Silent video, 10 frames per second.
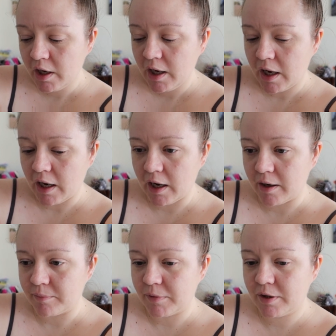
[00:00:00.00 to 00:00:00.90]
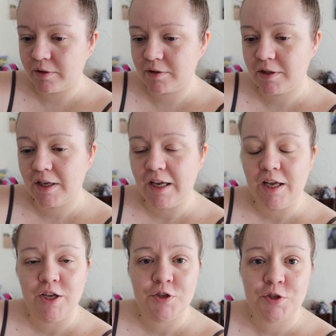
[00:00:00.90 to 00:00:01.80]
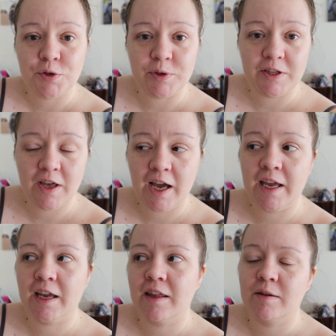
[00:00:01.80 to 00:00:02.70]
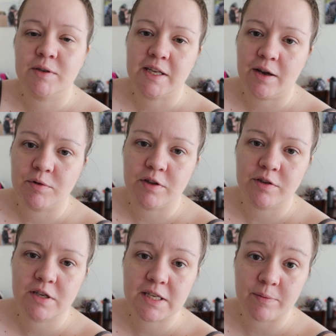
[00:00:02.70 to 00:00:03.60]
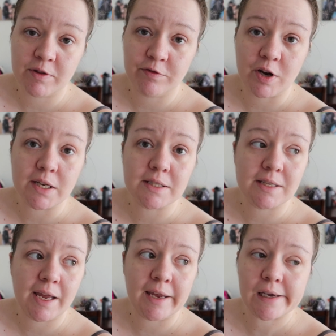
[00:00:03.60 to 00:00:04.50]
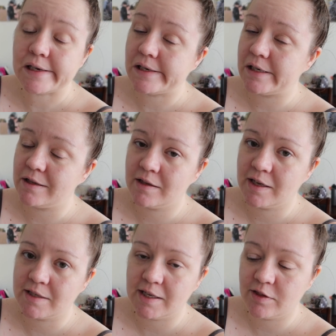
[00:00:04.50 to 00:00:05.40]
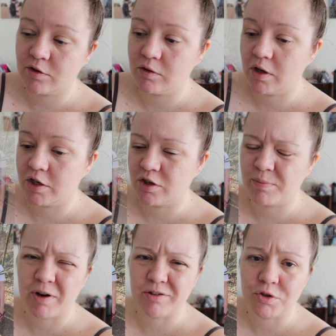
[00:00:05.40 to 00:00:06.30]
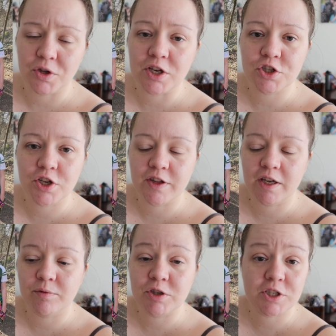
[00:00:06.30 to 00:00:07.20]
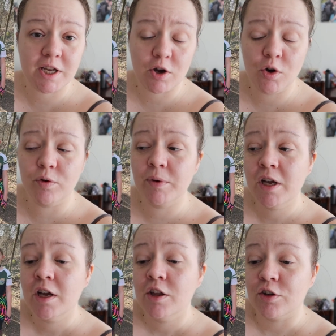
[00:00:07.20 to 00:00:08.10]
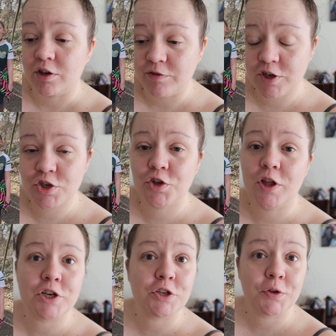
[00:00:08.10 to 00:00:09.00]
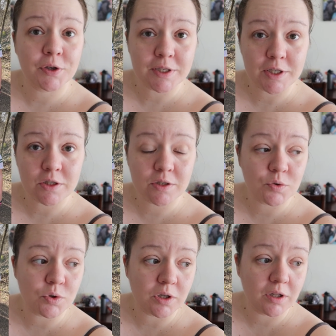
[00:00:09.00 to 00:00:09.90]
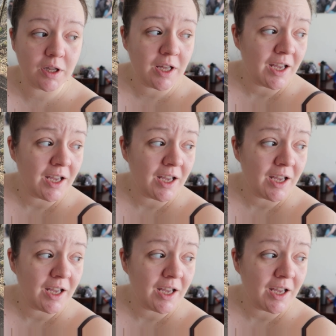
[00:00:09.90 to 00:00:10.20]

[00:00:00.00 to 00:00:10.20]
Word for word: Um, so we did the hike and then we sat with some of the friends and the kids ate their lunch or part of their lunch and then we just got home. They're gonna finish their lunch and they're gonna start school.